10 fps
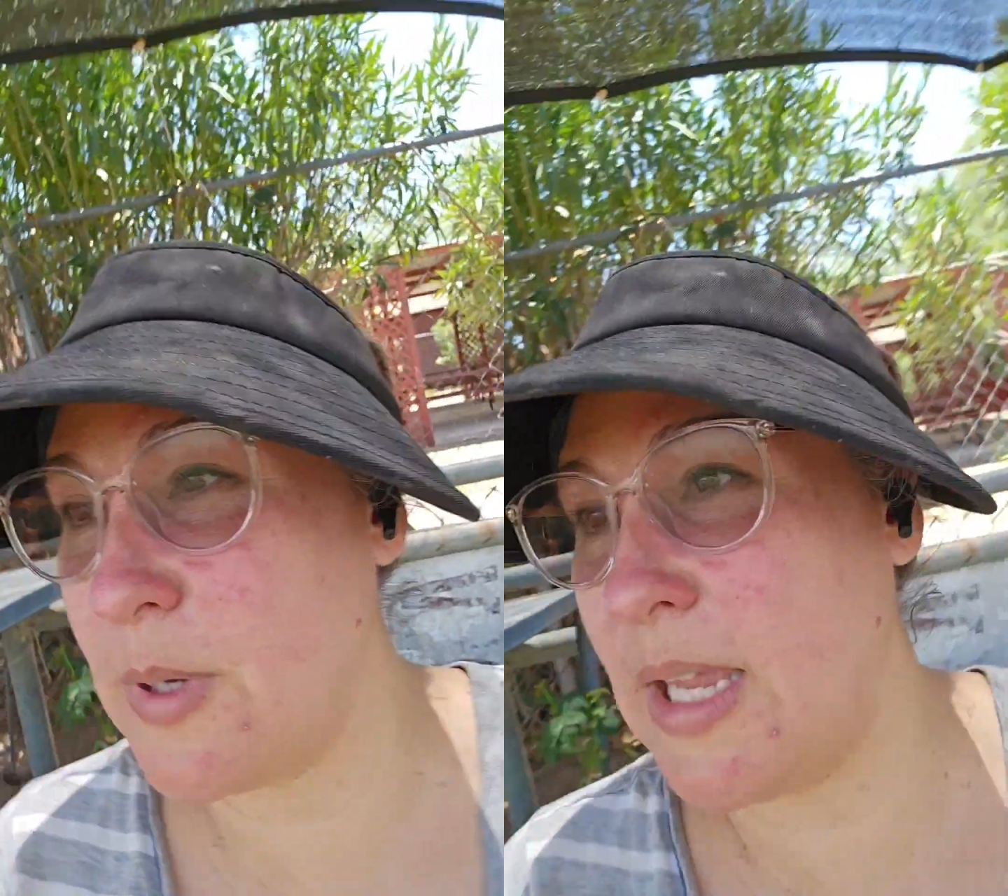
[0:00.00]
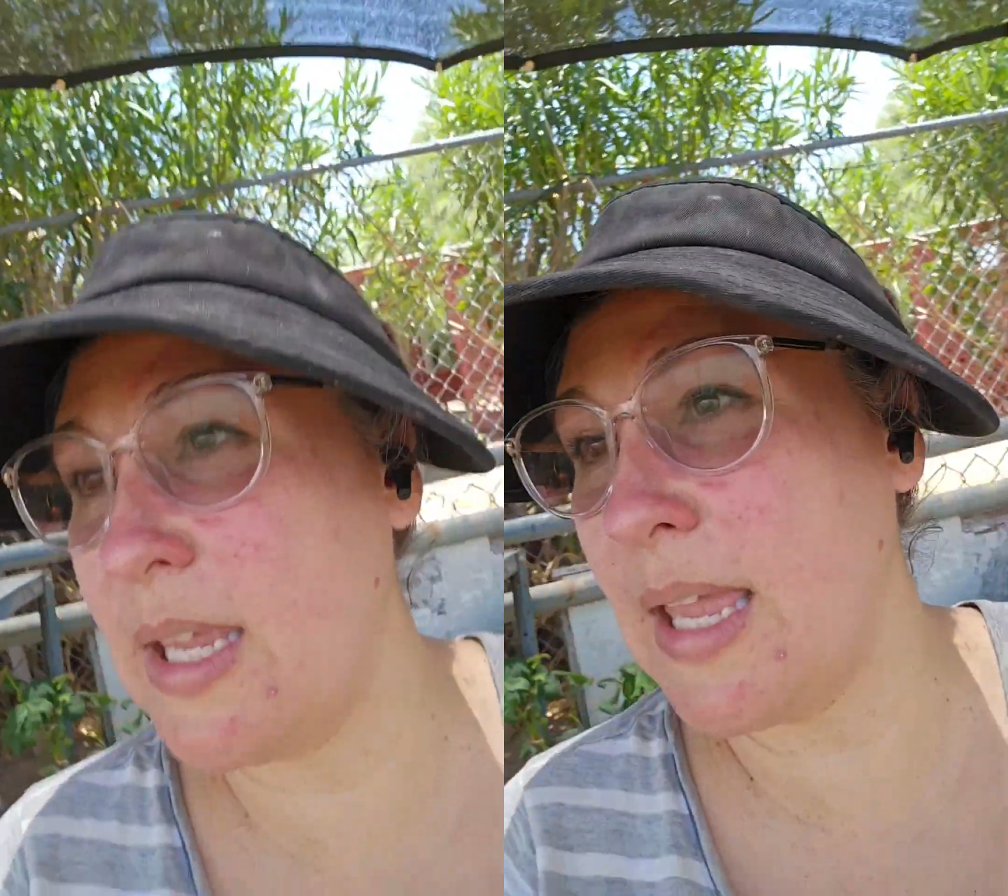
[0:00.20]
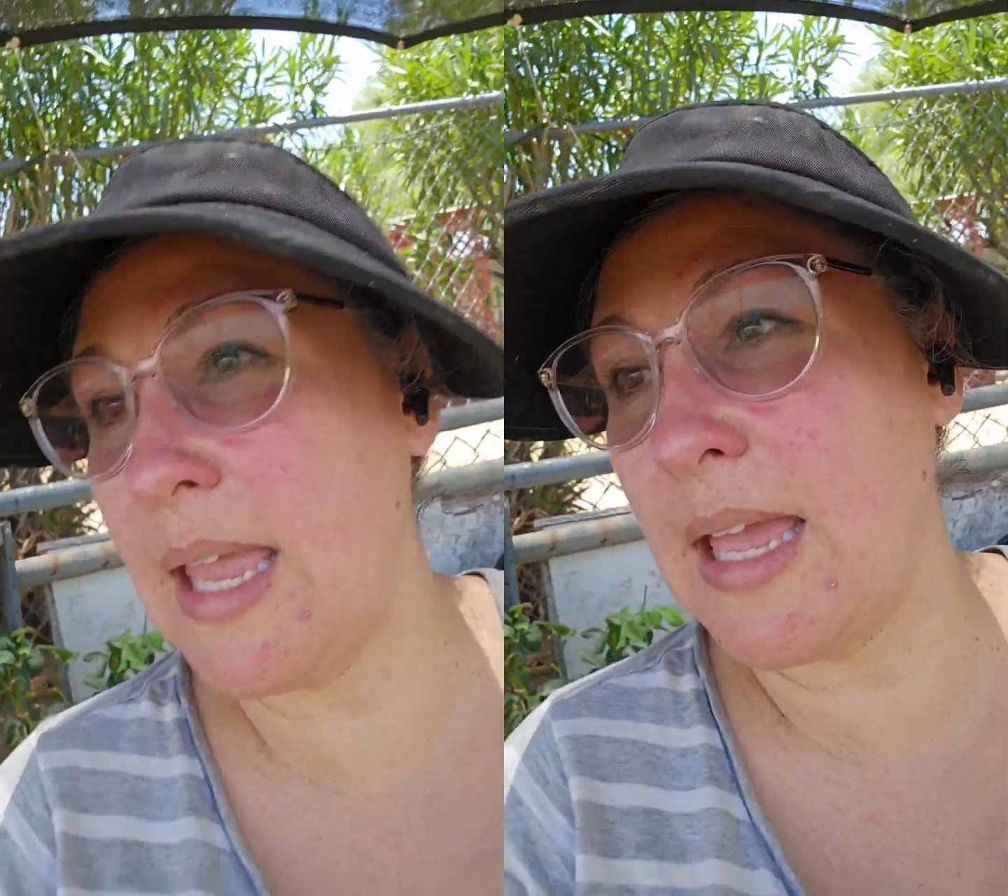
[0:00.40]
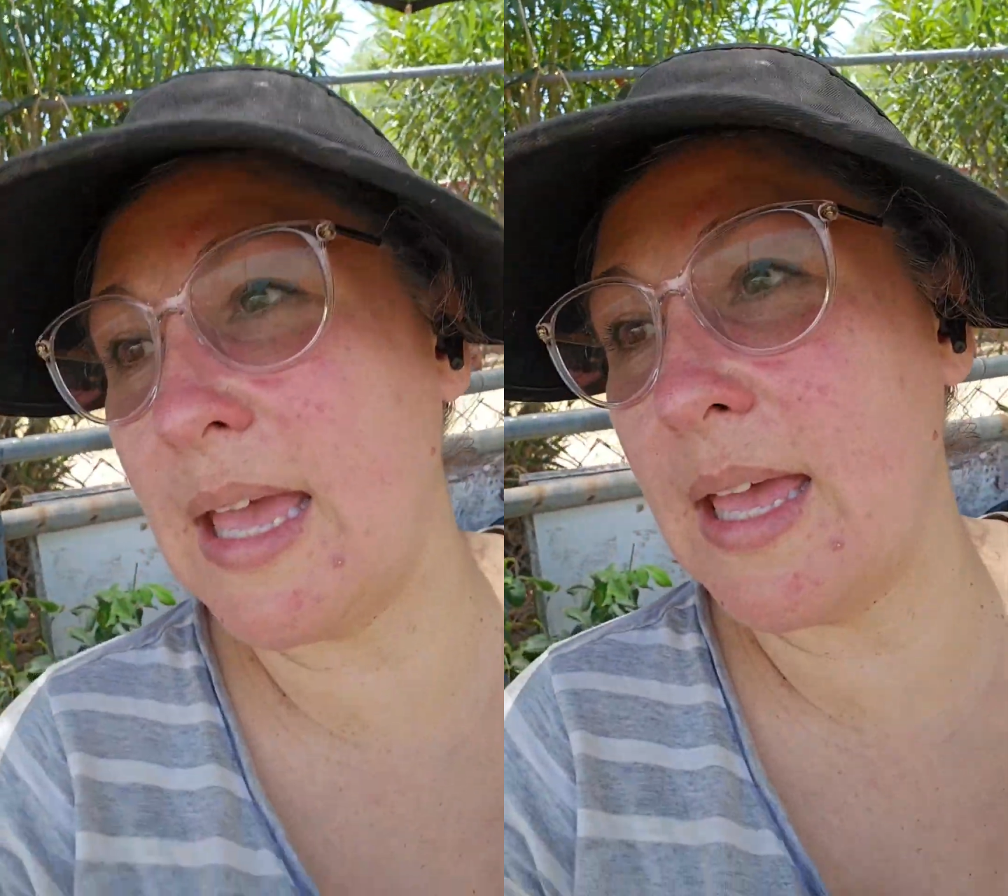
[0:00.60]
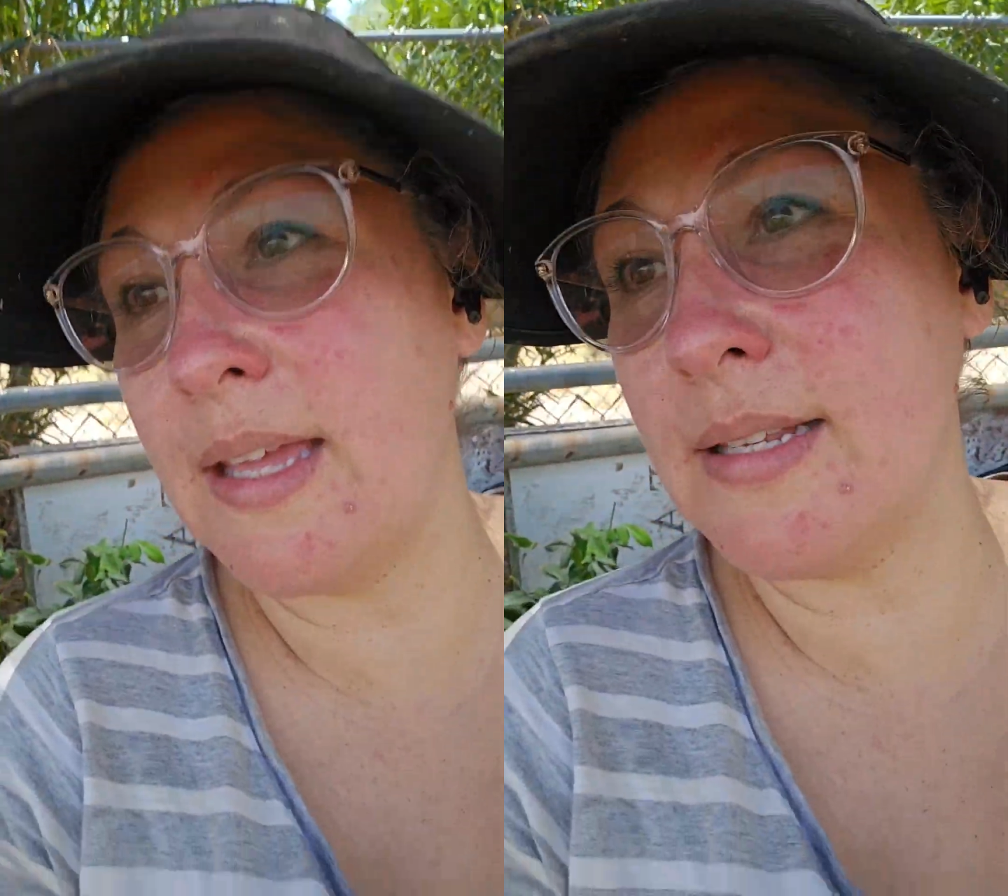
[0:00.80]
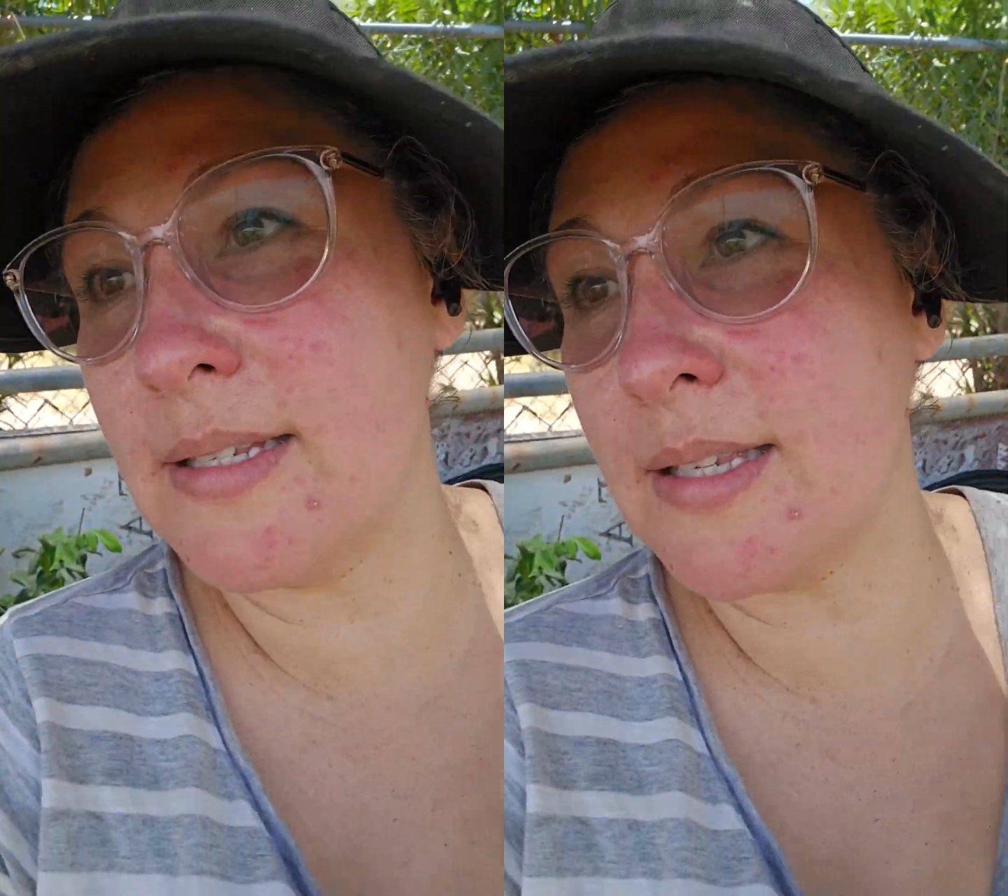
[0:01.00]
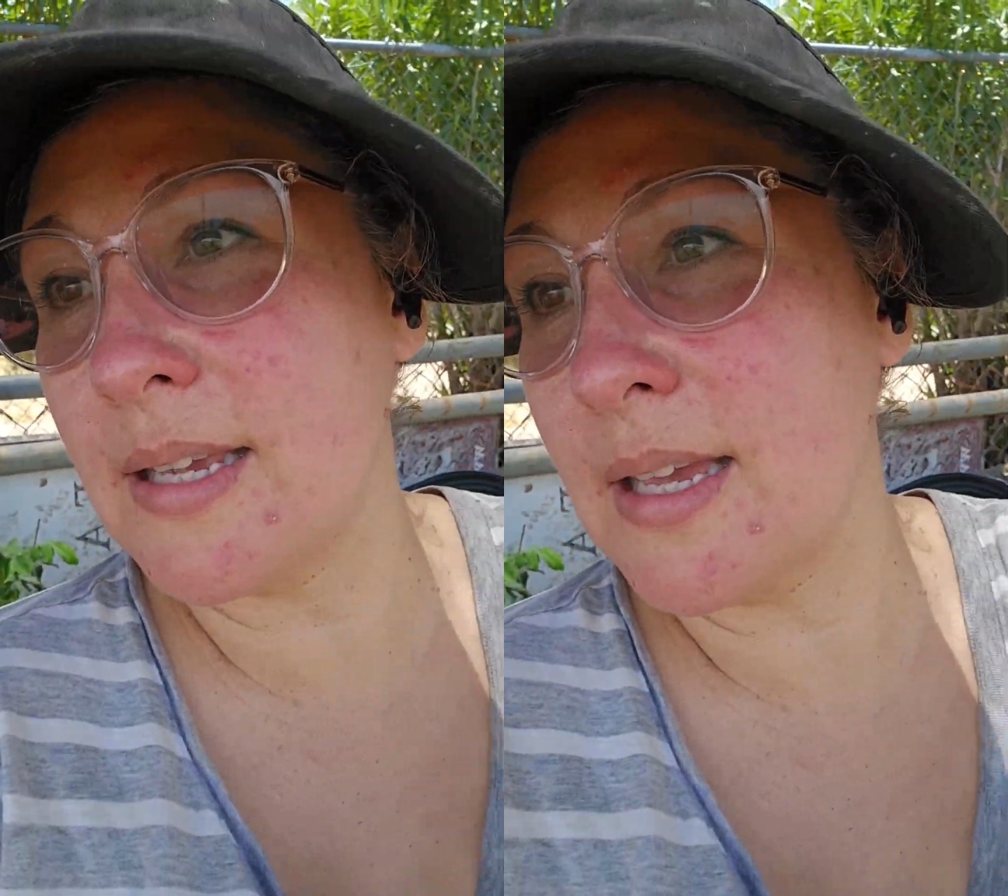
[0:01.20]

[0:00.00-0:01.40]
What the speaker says: week, and